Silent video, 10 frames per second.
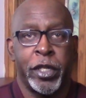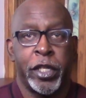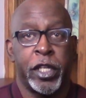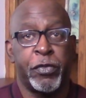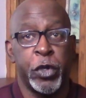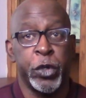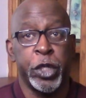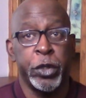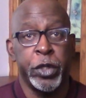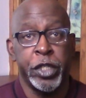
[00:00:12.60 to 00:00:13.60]
If you're
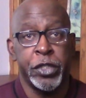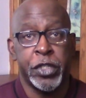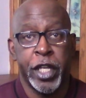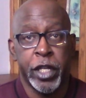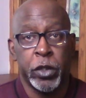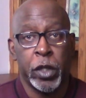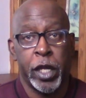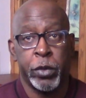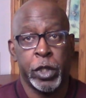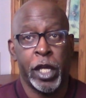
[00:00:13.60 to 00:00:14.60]
new to this channel,
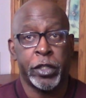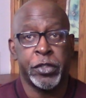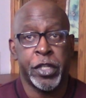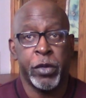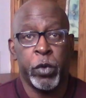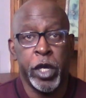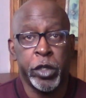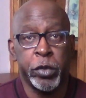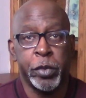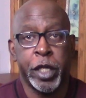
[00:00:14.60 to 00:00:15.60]
I would like to say
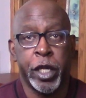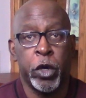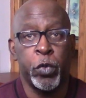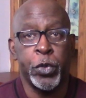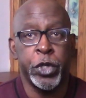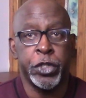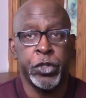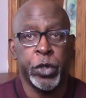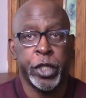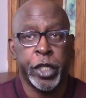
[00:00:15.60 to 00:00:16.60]
welcome, and I hope you
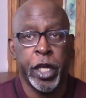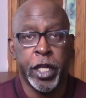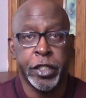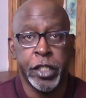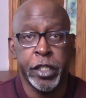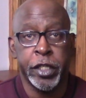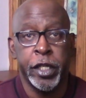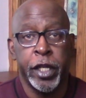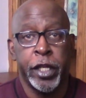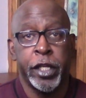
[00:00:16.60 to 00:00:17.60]
enjoy the content.
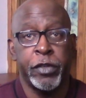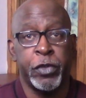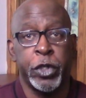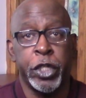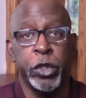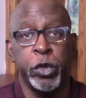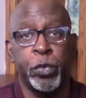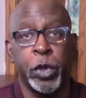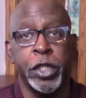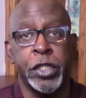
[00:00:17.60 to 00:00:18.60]
If you do,
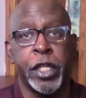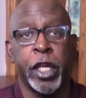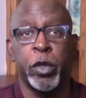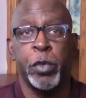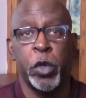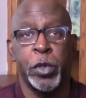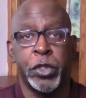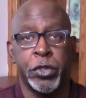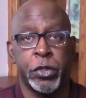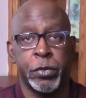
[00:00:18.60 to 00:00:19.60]
please take a moment
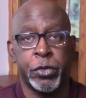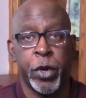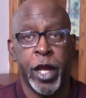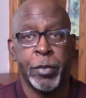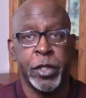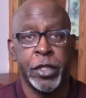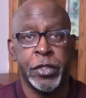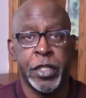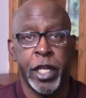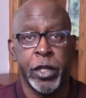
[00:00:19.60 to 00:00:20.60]
to subscribe to this
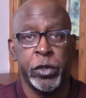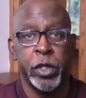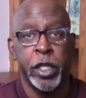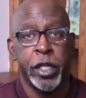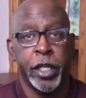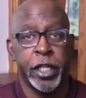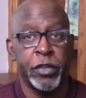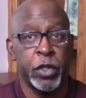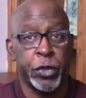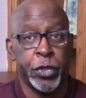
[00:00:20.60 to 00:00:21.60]
channel and
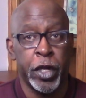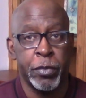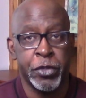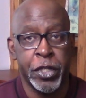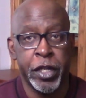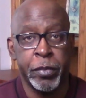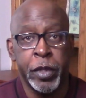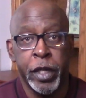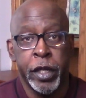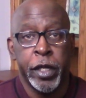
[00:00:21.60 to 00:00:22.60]
give it a thumbs up.
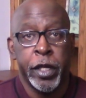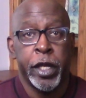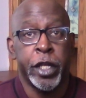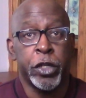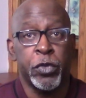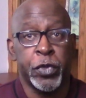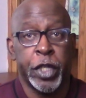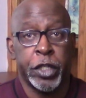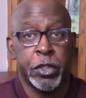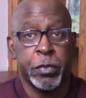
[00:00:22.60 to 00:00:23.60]
And don't
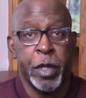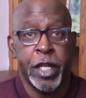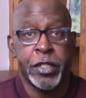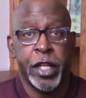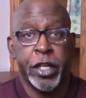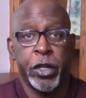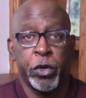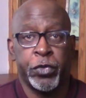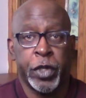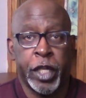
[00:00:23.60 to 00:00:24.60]
forget to smash that
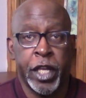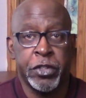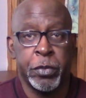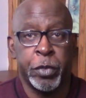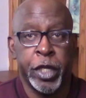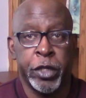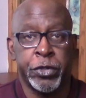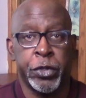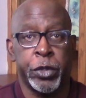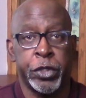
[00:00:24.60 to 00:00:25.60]
notification bell
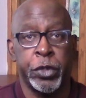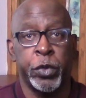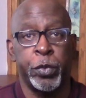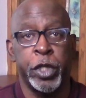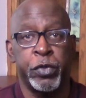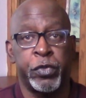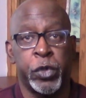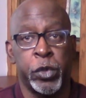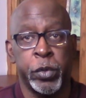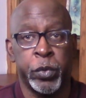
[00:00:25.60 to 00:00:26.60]
so that you will be
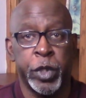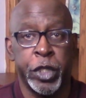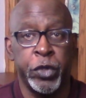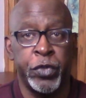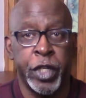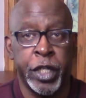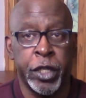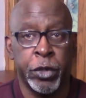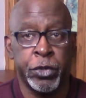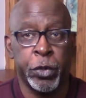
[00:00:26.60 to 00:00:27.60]
informed when new
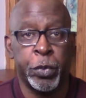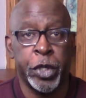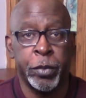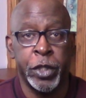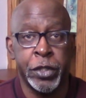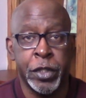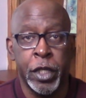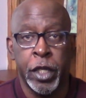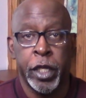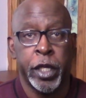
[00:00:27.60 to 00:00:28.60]
videos are published.
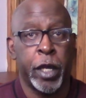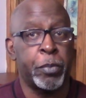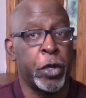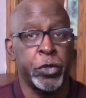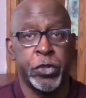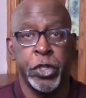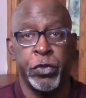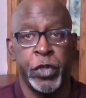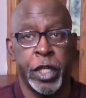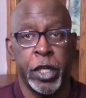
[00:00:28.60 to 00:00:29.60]
I post new
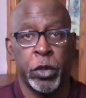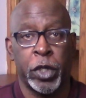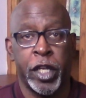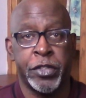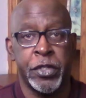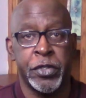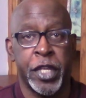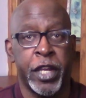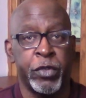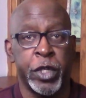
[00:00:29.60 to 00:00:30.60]
video lessons
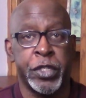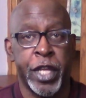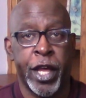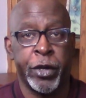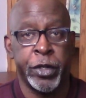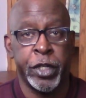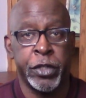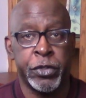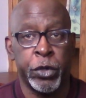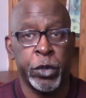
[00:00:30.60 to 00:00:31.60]
every Saturday,
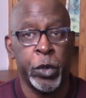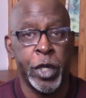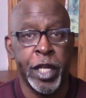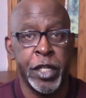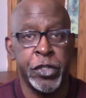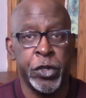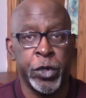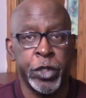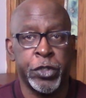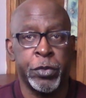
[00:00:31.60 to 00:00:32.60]
so go ahead and
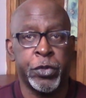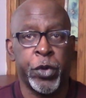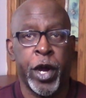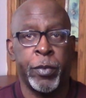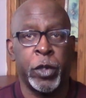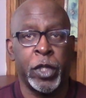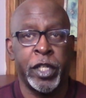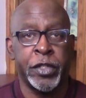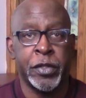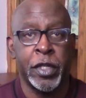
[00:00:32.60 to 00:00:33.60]
join the subscriber
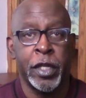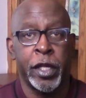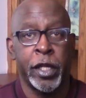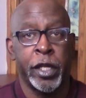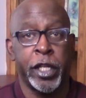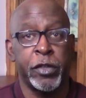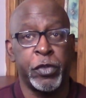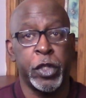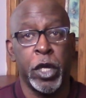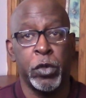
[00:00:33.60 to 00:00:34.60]
list. And if
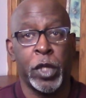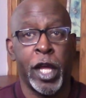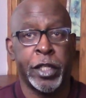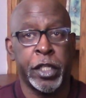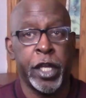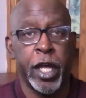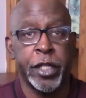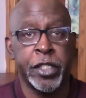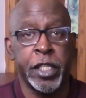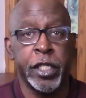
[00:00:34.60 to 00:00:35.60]
you don't like the
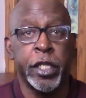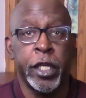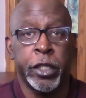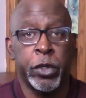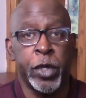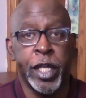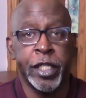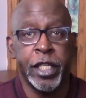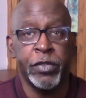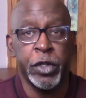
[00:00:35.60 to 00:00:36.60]
content, go ahead
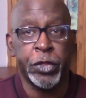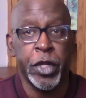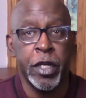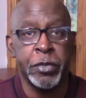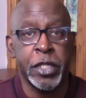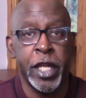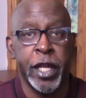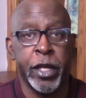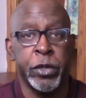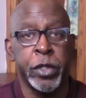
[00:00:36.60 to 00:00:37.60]
and give it a thumbs
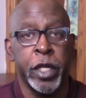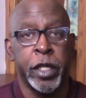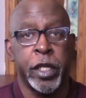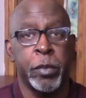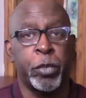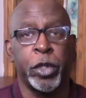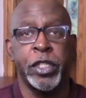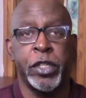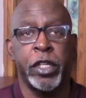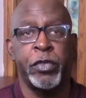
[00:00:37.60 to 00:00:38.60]
down, and
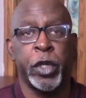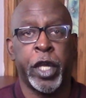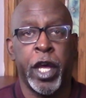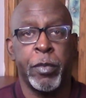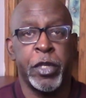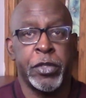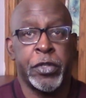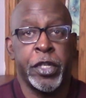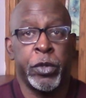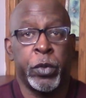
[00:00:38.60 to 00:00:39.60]
please leave your comments
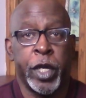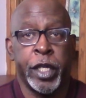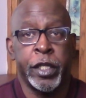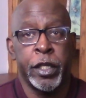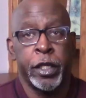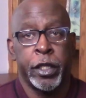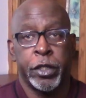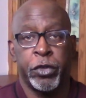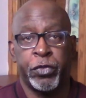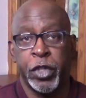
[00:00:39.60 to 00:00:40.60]
either way.
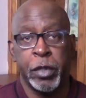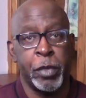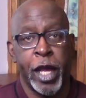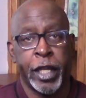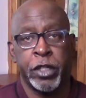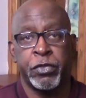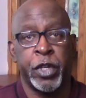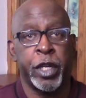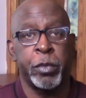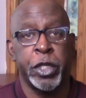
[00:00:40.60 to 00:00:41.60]
Your feedback is
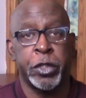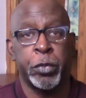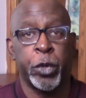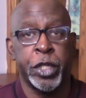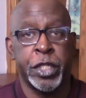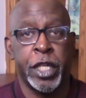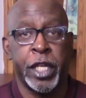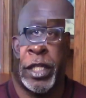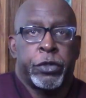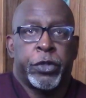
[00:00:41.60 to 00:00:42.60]
very much
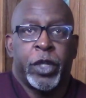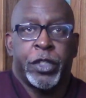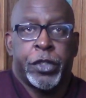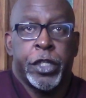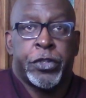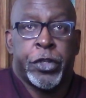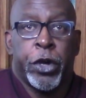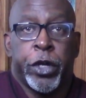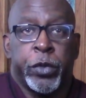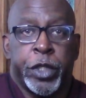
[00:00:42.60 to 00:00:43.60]
appreciated. So let's get
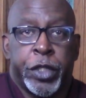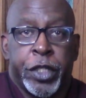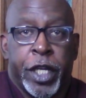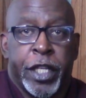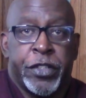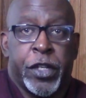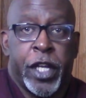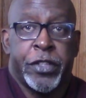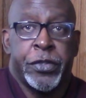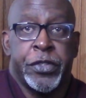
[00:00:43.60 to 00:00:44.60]
started with today's
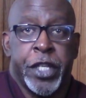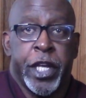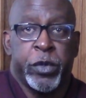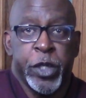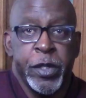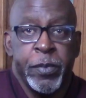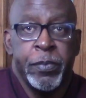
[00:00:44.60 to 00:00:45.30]
lesson, shall we?